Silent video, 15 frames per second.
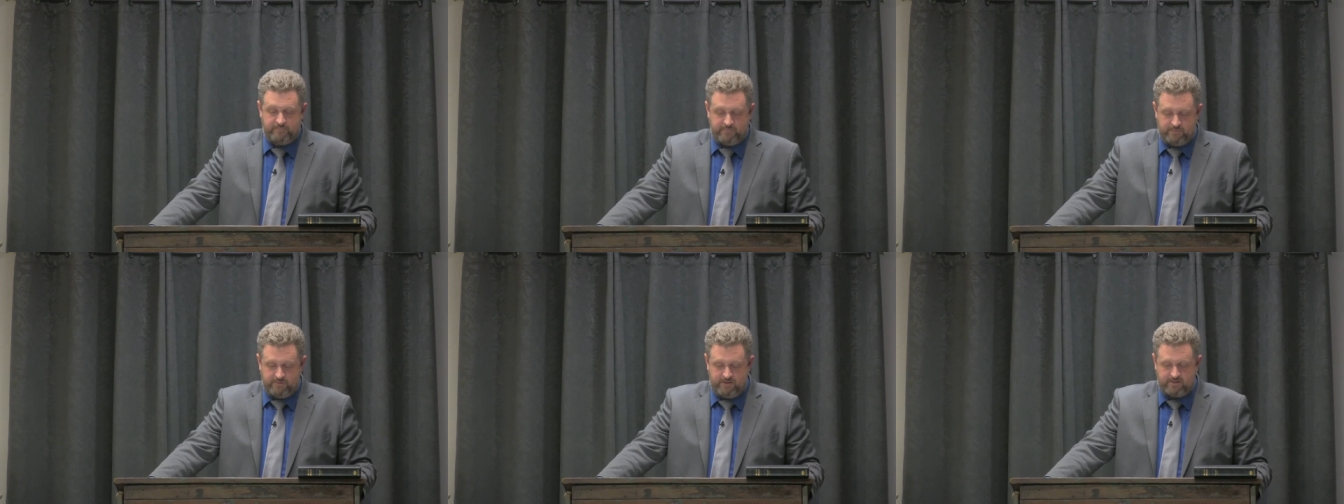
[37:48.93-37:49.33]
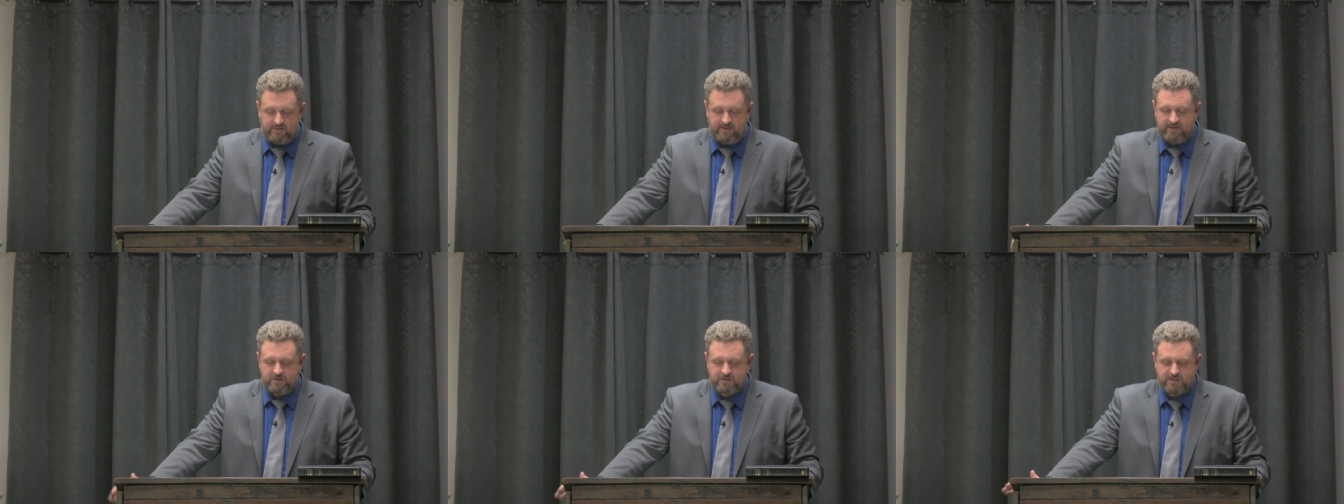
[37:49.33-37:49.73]
Look,
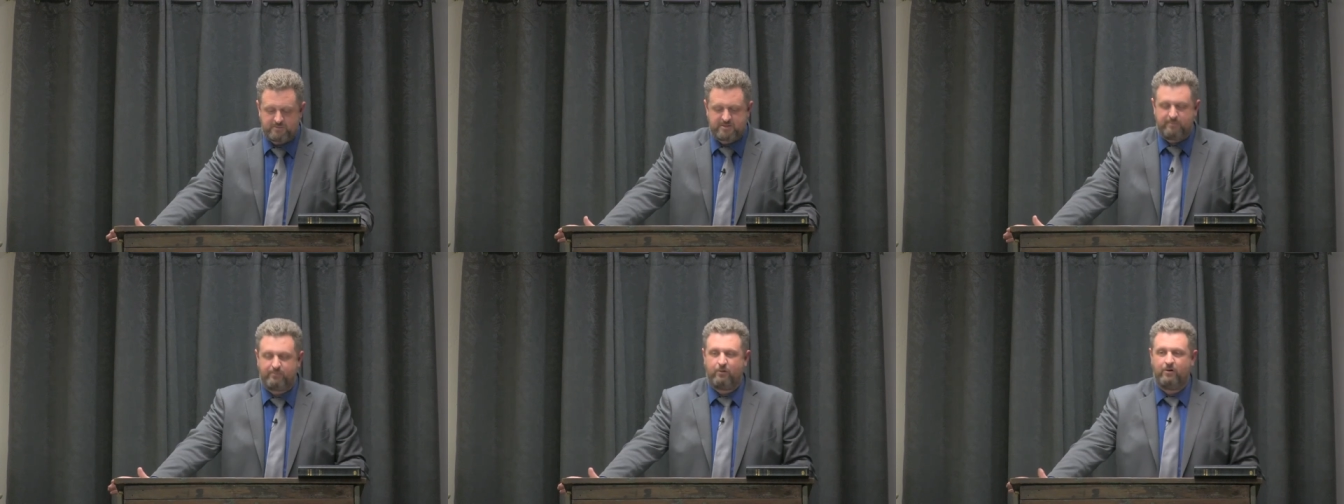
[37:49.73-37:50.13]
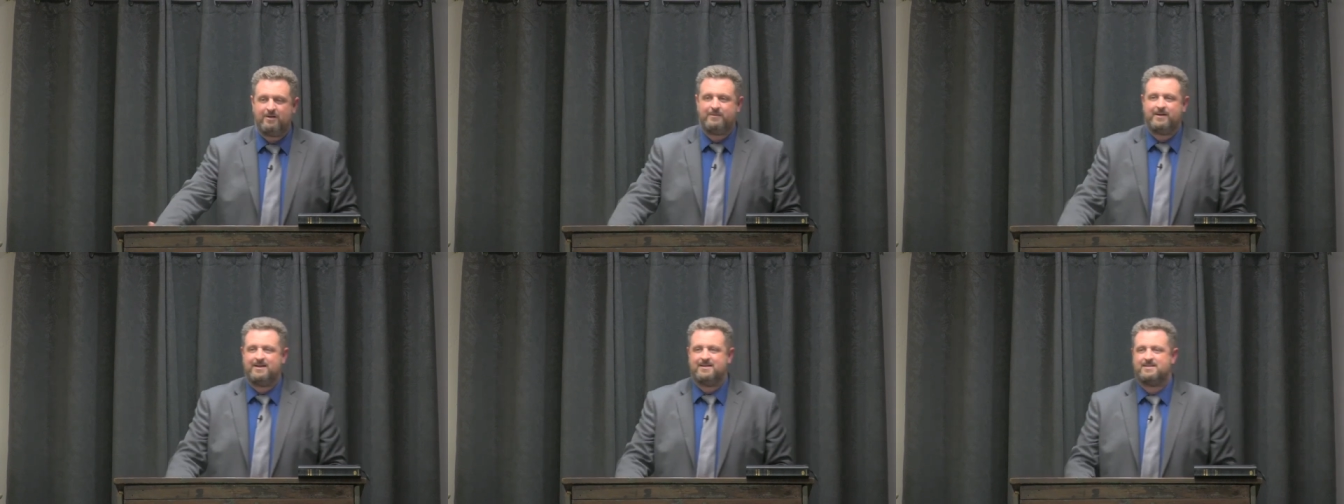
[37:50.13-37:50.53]
leadership's important
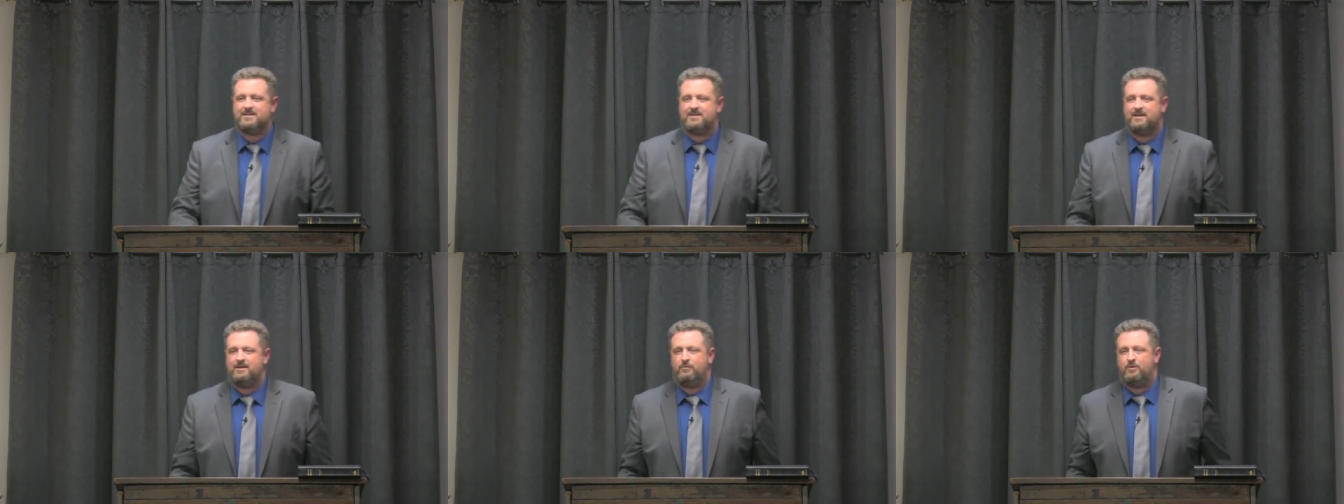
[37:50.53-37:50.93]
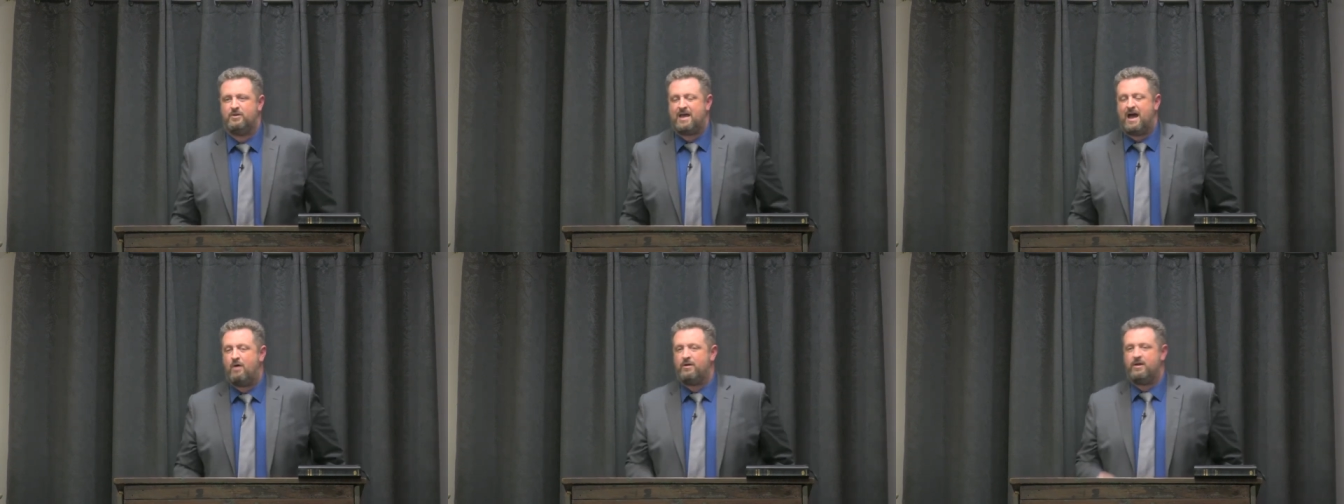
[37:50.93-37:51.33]
because it,
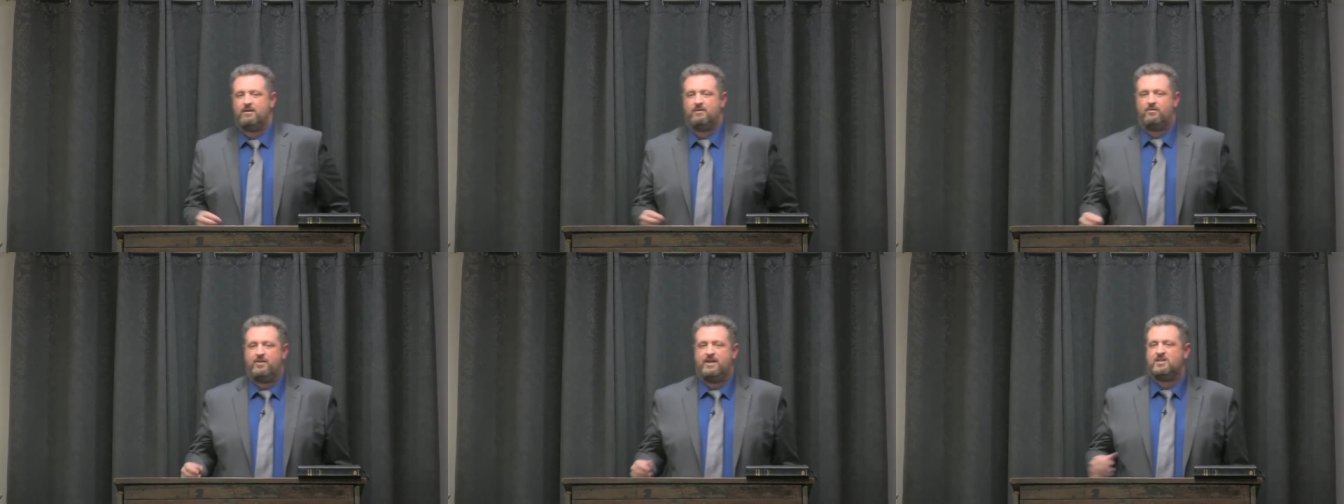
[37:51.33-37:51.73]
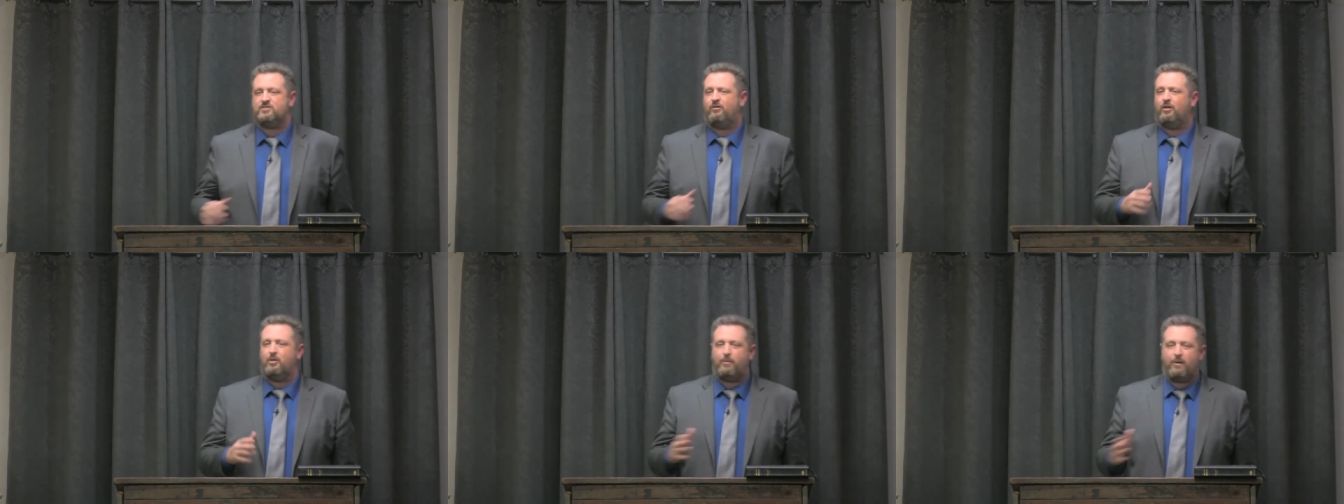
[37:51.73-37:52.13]
without it, things
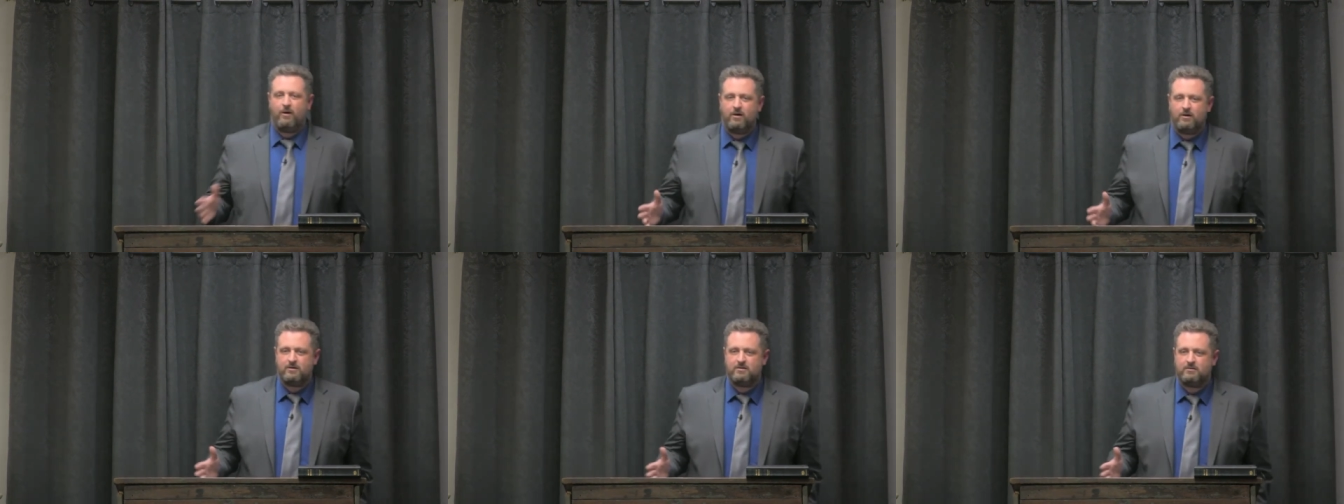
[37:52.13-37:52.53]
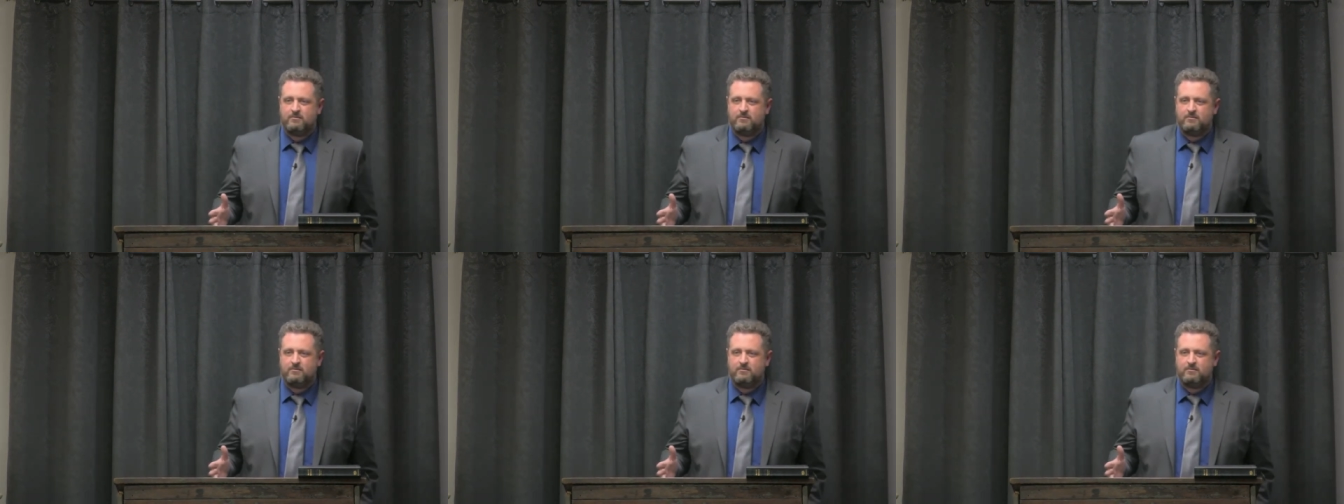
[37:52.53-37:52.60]
fall apart.